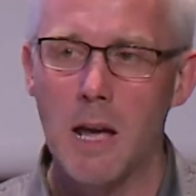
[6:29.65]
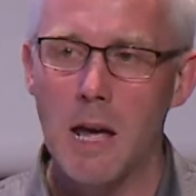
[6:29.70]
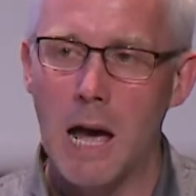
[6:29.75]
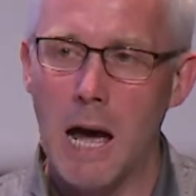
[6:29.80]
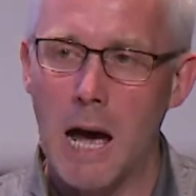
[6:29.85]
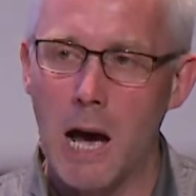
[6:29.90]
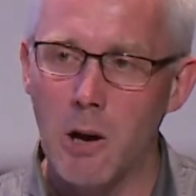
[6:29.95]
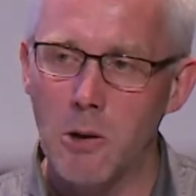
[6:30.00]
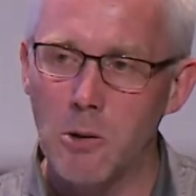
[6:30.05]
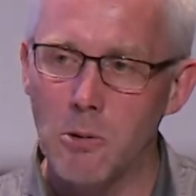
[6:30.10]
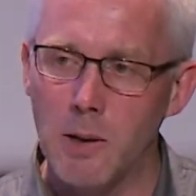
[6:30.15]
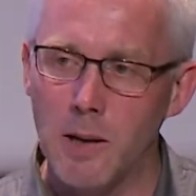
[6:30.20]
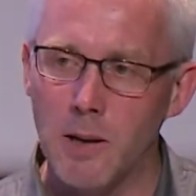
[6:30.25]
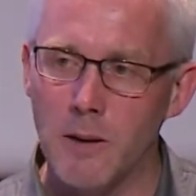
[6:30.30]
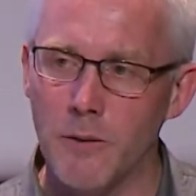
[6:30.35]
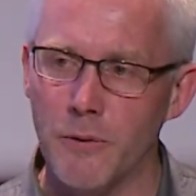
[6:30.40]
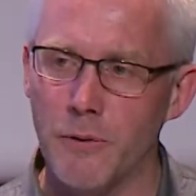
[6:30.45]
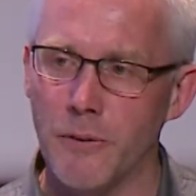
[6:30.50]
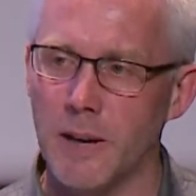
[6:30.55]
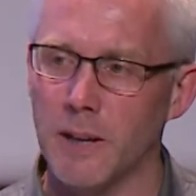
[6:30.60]
how do I
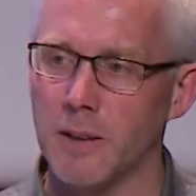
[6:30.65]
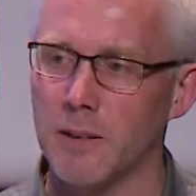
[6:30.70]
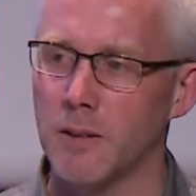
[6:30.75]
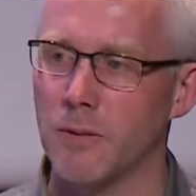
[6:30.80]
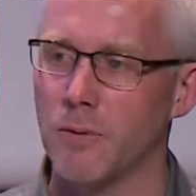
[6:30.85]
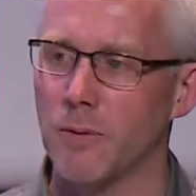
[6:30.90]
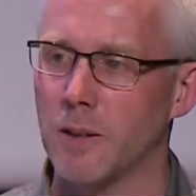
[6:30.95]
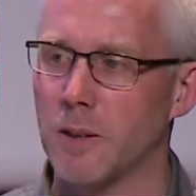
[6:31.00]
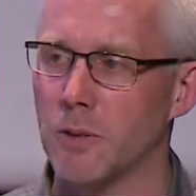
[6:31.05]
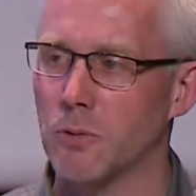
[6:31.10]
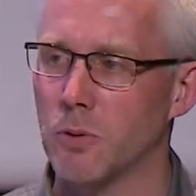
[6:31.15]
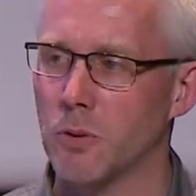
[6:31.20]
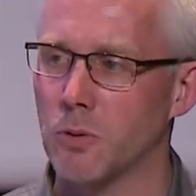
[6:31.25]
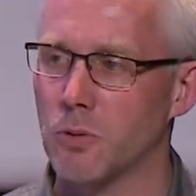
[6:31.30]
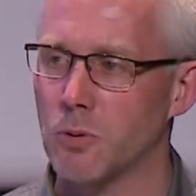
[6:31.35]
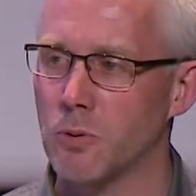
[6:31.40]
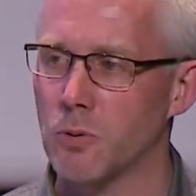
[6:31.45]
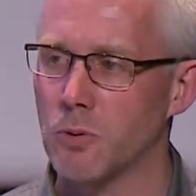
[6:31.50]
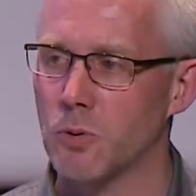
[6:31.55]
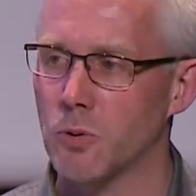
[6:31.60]
effectively
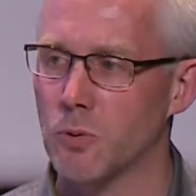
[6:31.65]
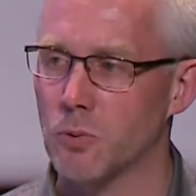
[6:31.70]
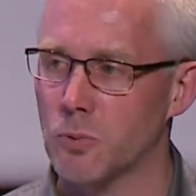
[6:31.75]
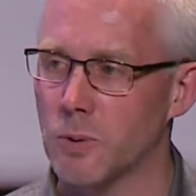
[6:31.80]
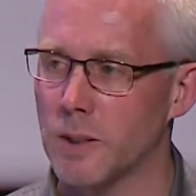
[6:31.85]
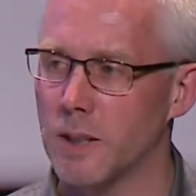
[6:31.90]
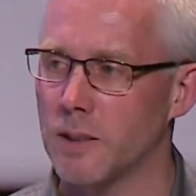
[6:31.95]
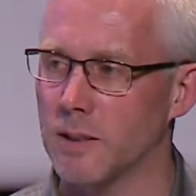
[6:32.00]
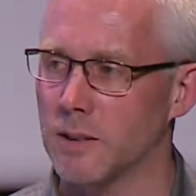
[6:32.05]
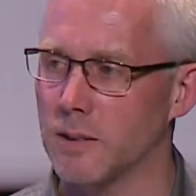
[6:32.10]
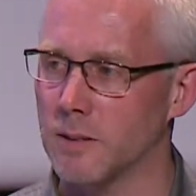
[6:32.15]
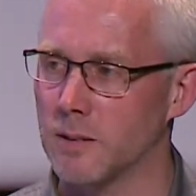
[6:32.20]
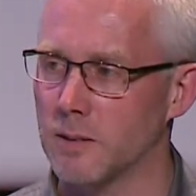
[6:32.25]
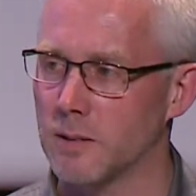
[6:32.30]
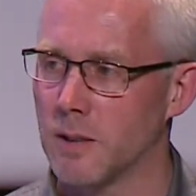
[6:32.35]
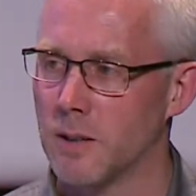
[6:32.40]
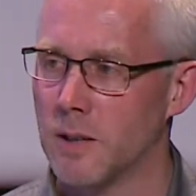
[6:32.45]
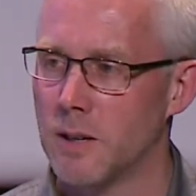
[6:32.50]
recruit readers.